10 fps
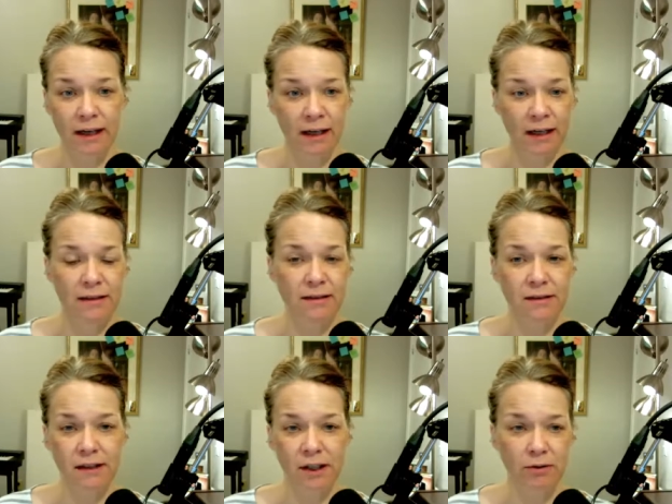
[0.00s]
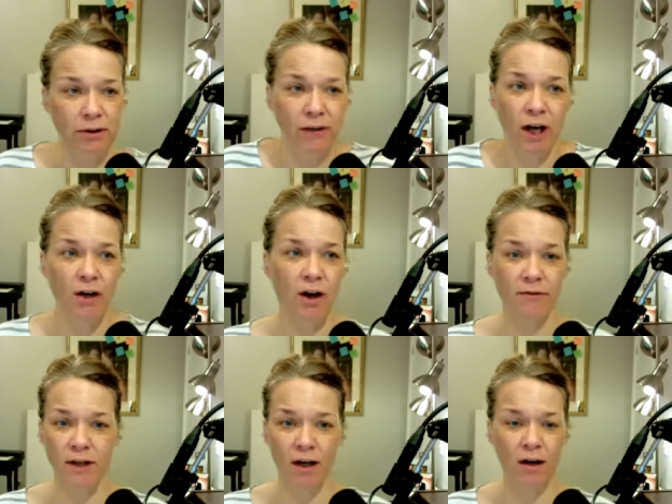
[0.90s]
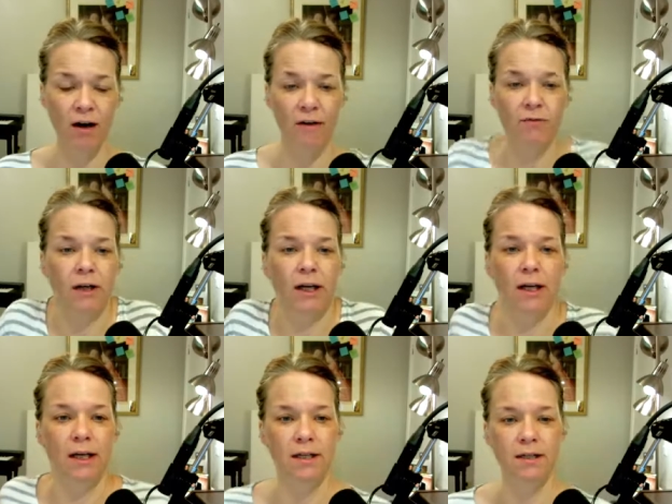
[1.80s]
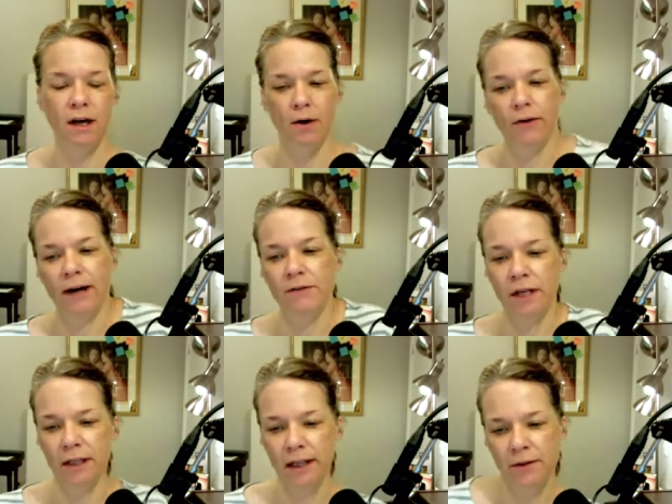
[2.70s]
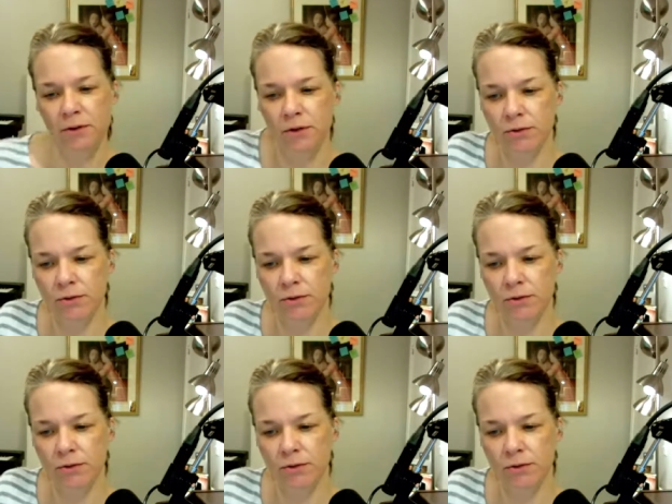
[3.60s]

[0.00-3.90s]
And if you got a cough, you got a cough. So I've done those.